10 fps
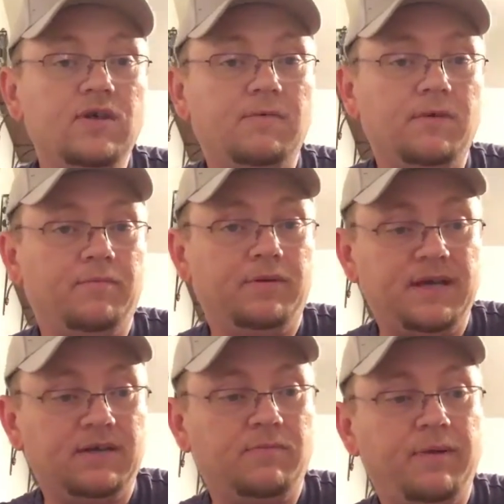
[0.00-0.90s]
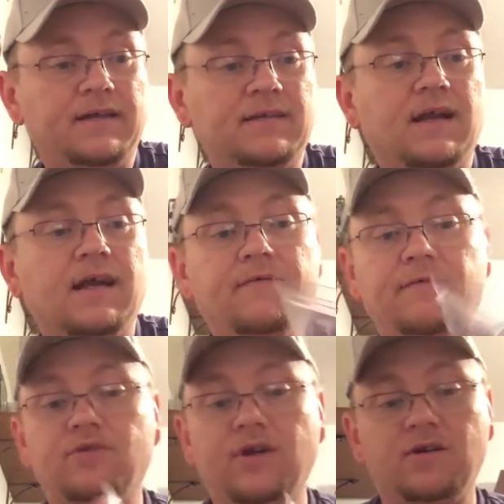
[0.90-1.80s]
you that were in protector packs that I got
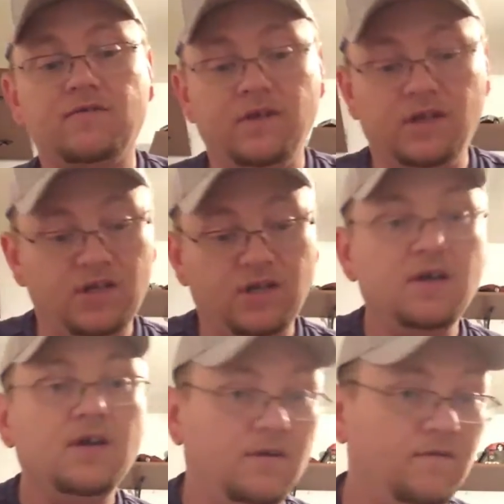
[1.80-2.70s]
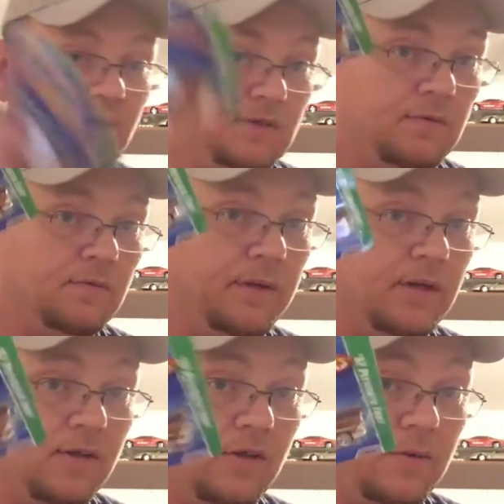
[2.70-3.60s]
from Trader's Village, this one will be
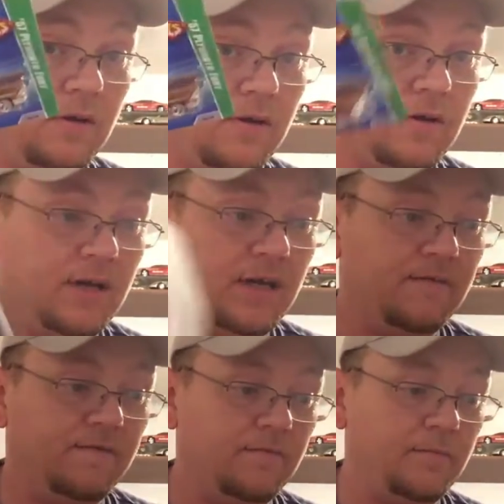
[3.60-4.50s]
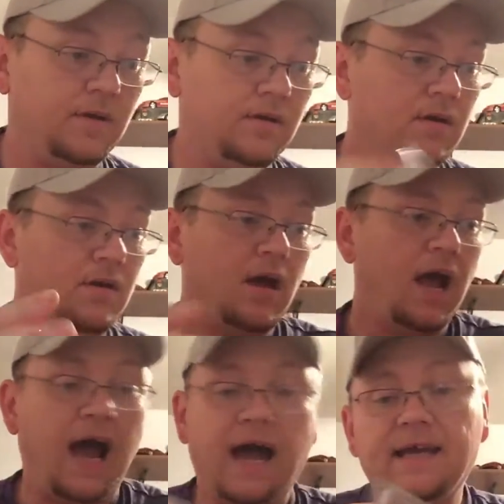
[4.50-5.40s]
a little bit harder to get from
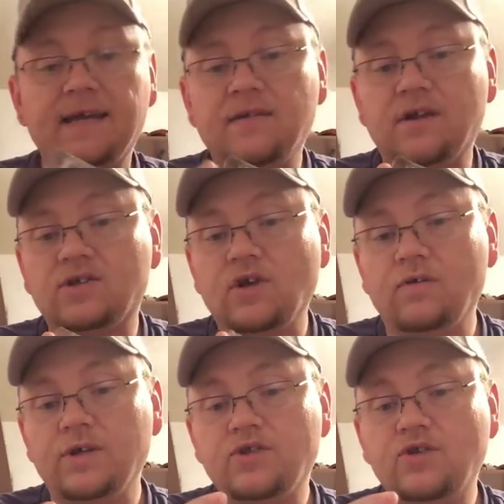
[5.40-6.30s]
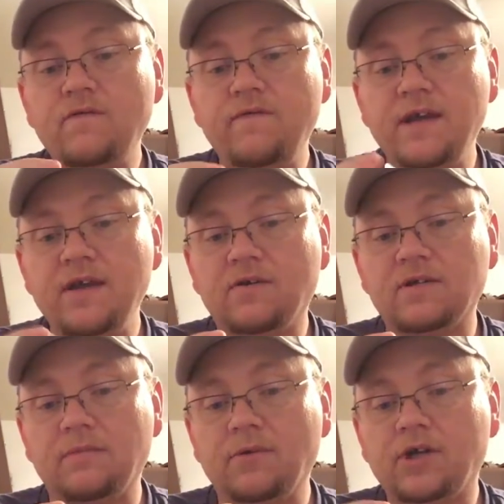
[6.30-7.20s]
me. There's only 2 vehicles
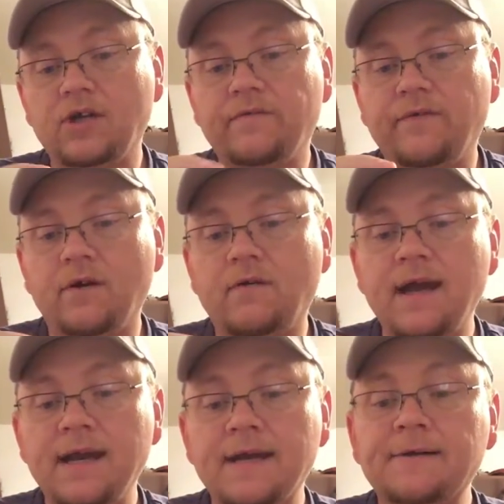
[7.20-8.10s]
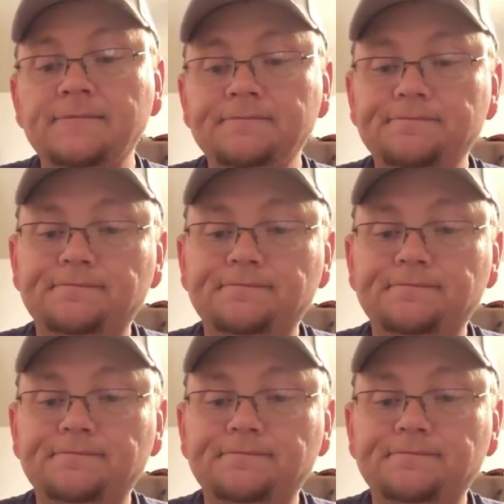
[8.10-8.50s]
I'm looking for right now.